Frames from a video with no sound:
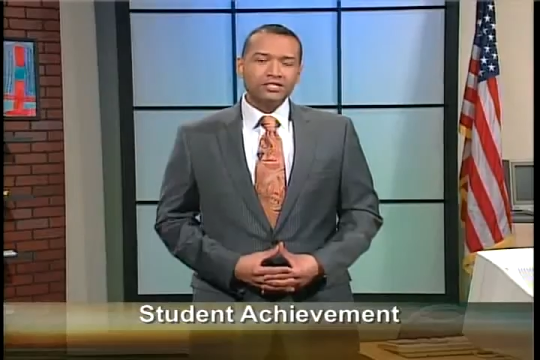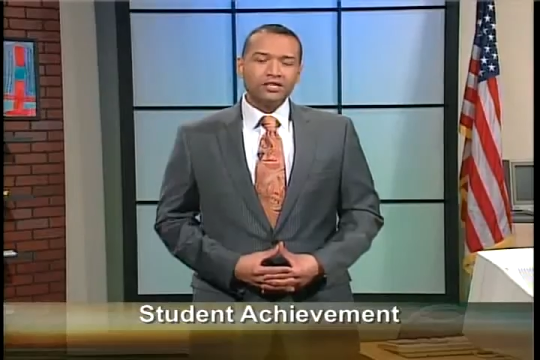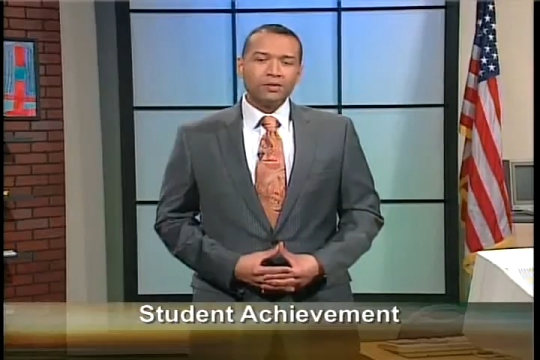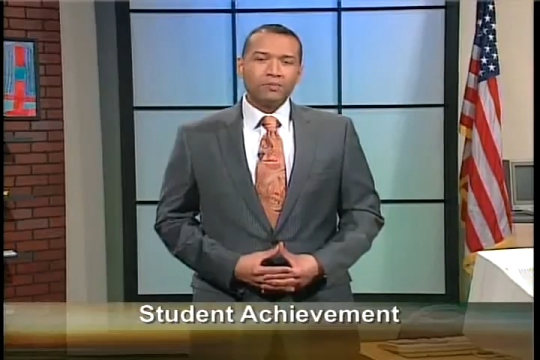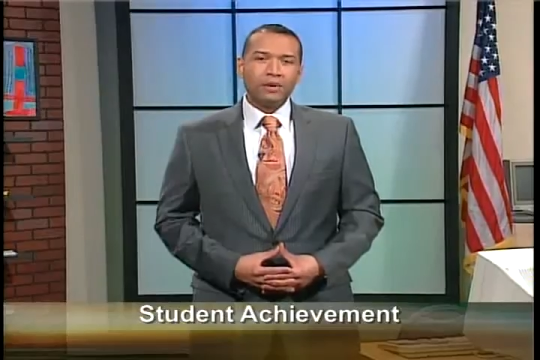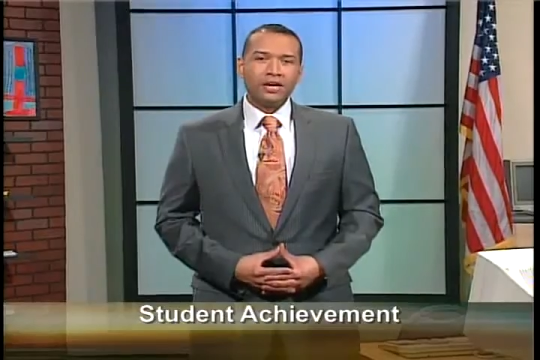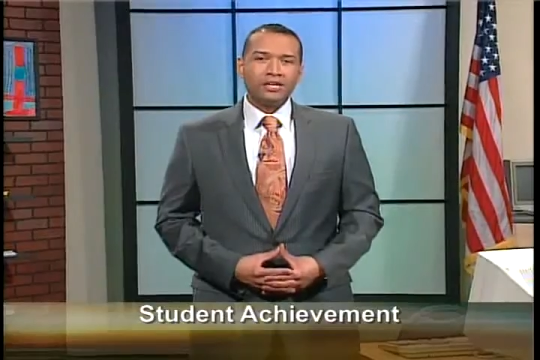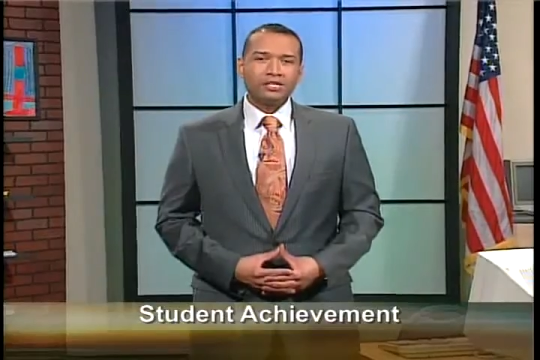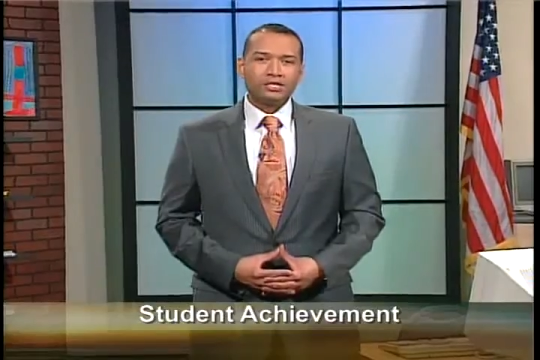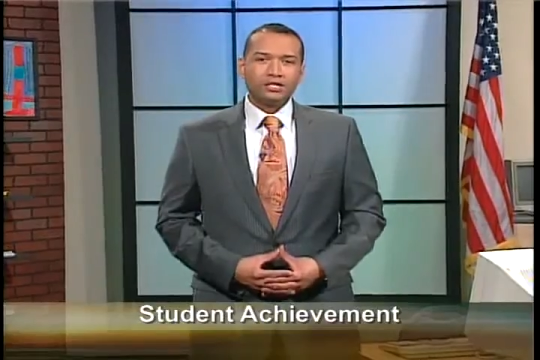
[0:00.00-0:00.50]
the
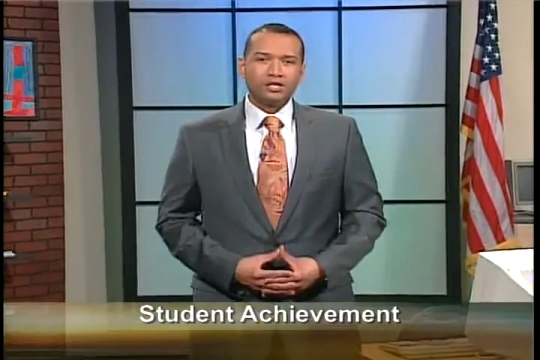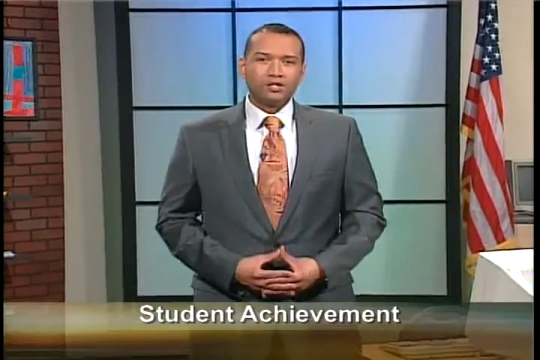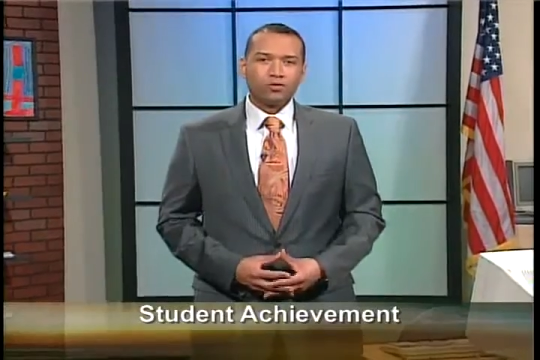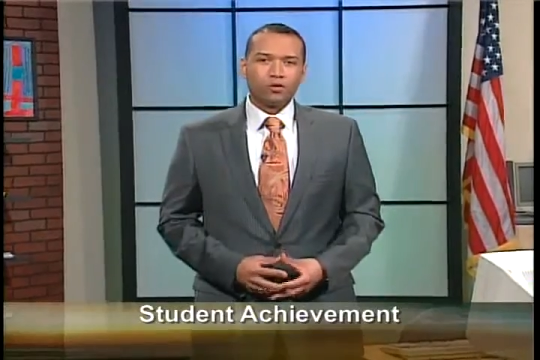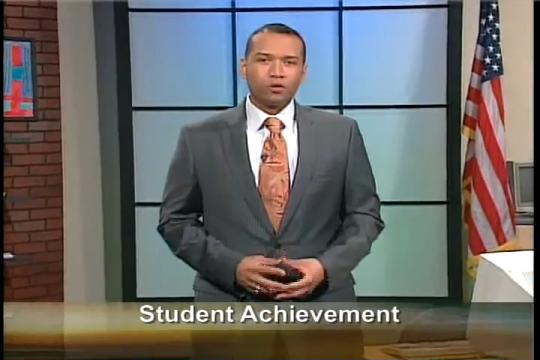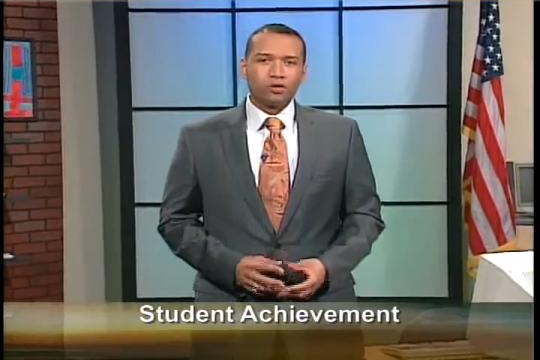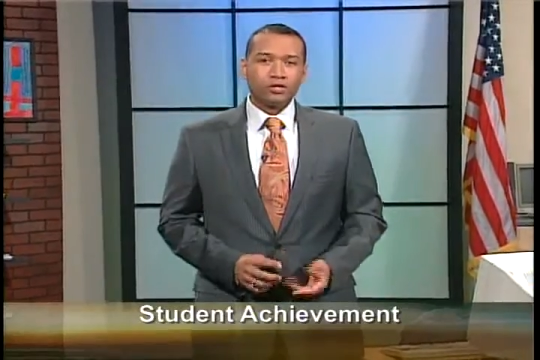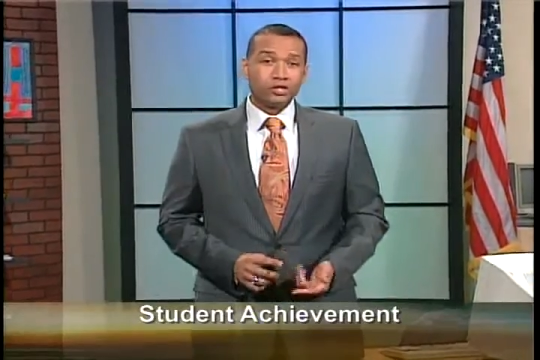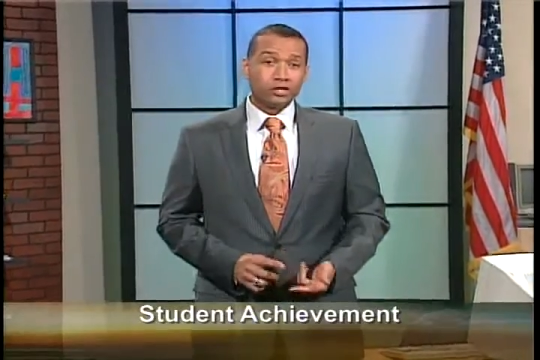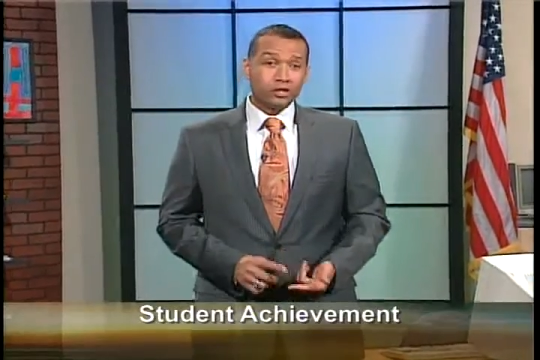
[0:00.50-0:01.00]
basis
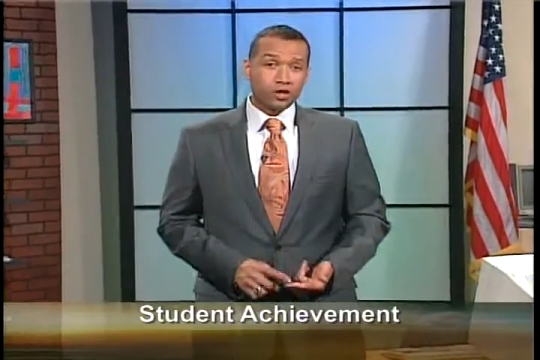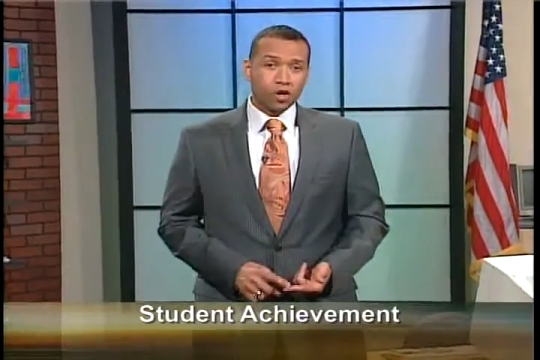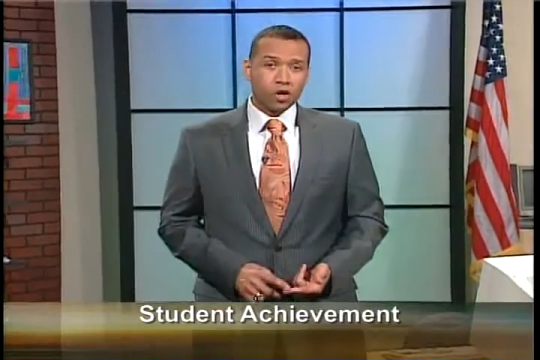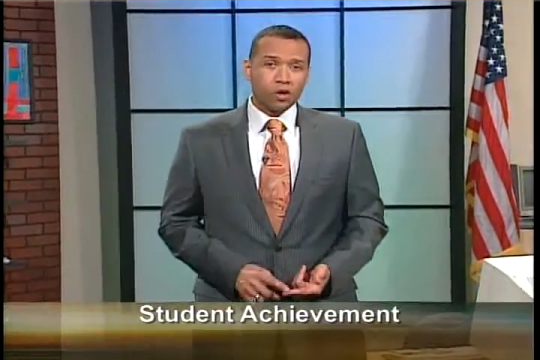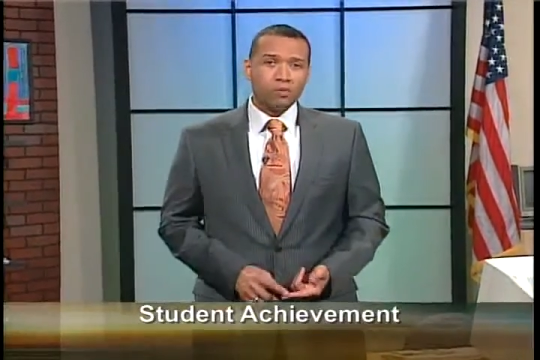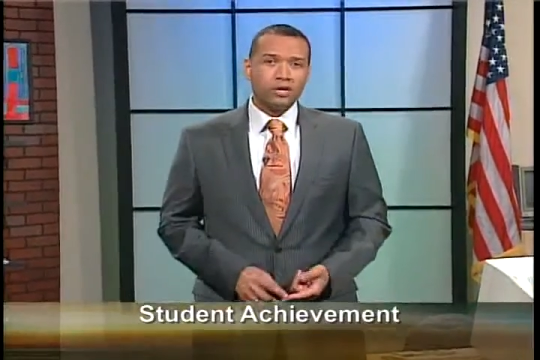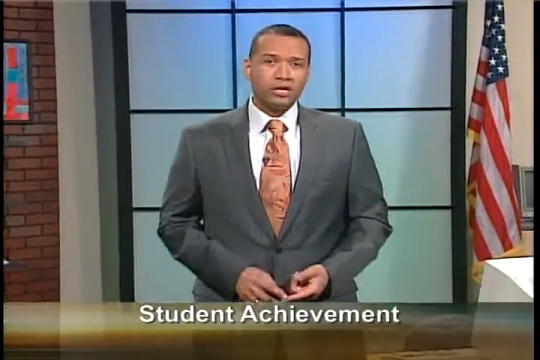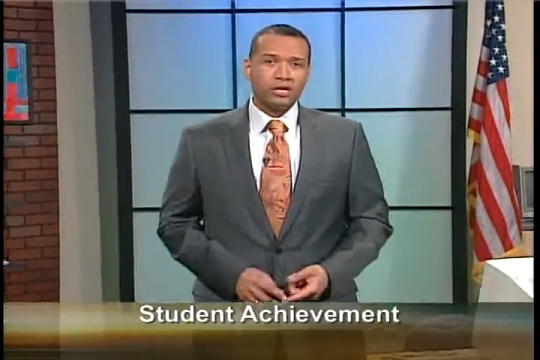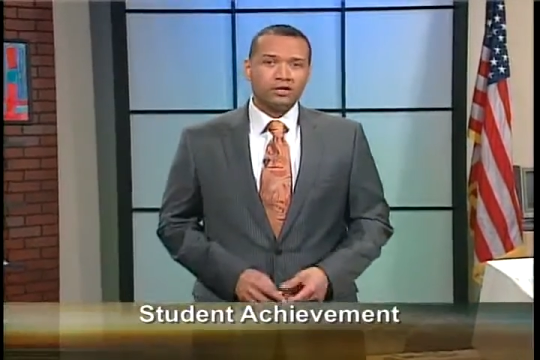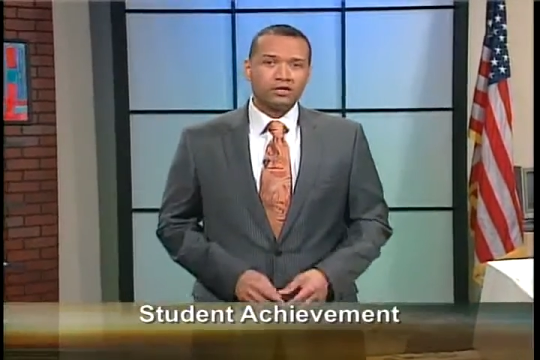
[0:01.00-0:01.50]
for
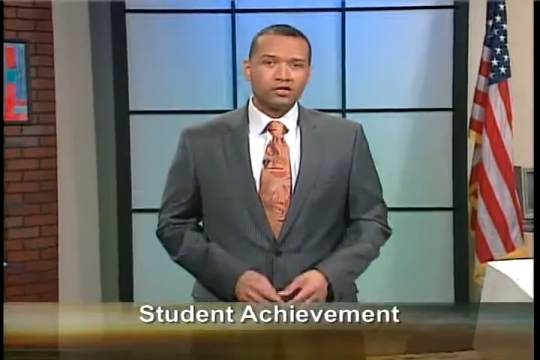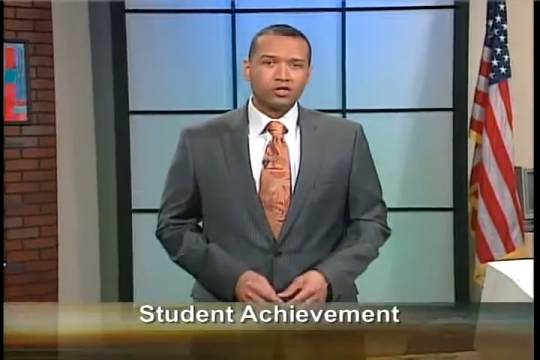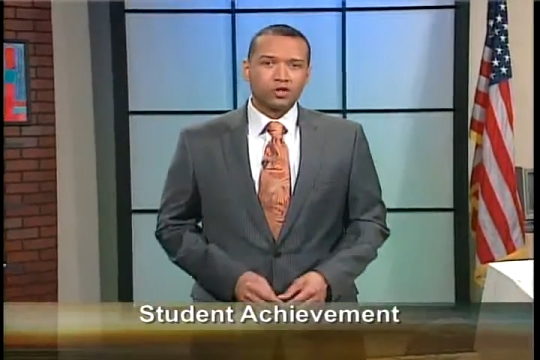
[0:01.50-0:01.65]
determining the